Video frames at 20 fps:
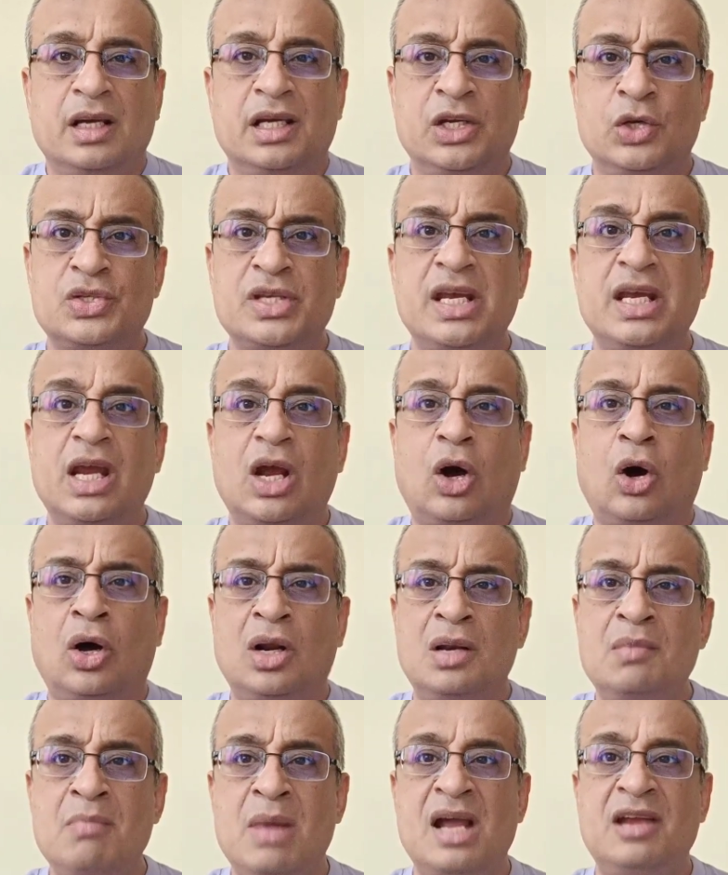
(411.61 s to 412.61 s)
You see,
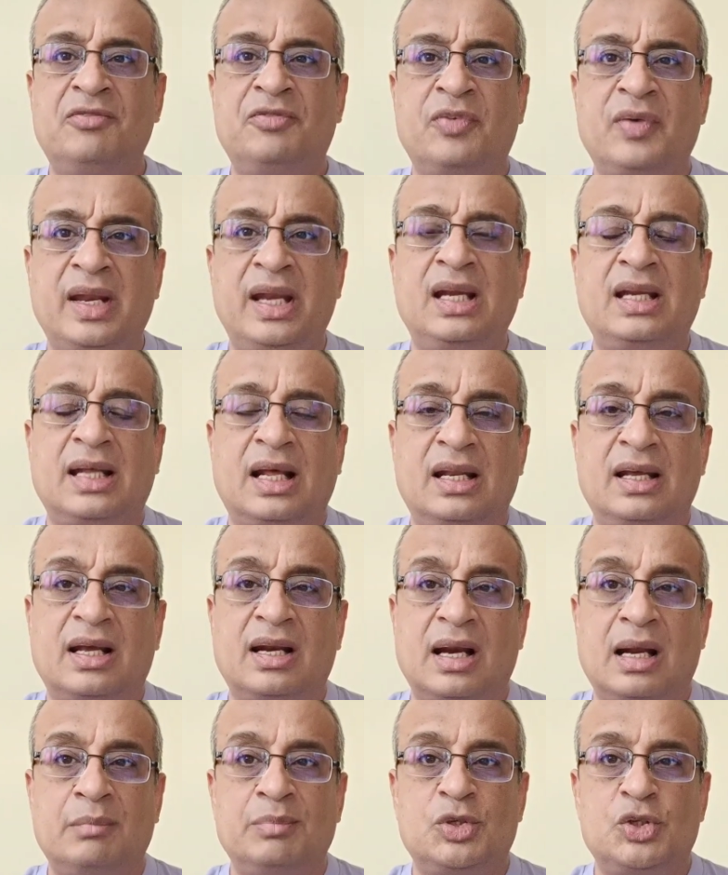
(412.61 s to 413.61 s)
on my free
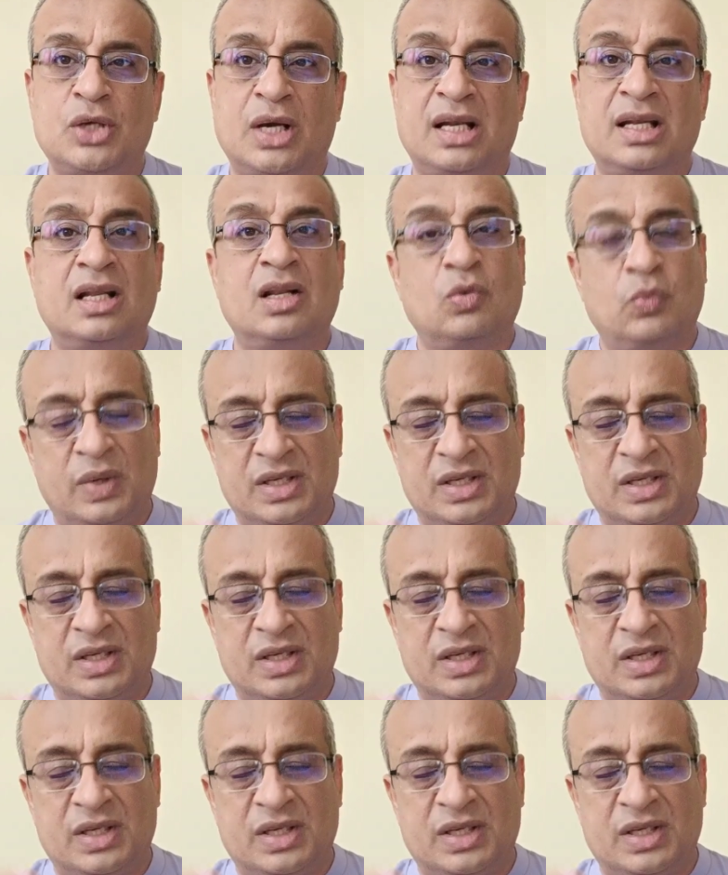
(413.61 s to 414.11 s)
Telegram channel,